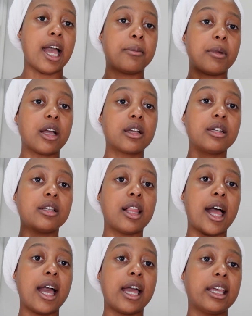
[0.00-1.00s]
I'm not gonna
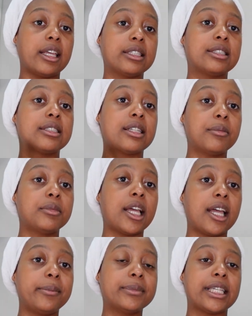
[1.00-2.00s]
lie,
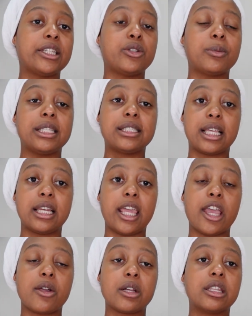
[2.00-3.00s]
sometimes I do my
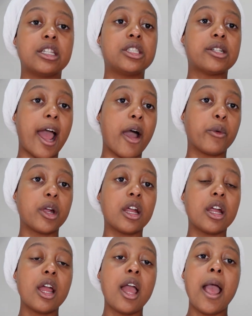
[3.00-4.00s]
skincare in the
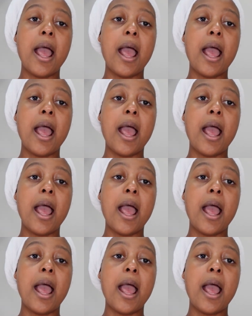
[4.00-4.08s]
shower,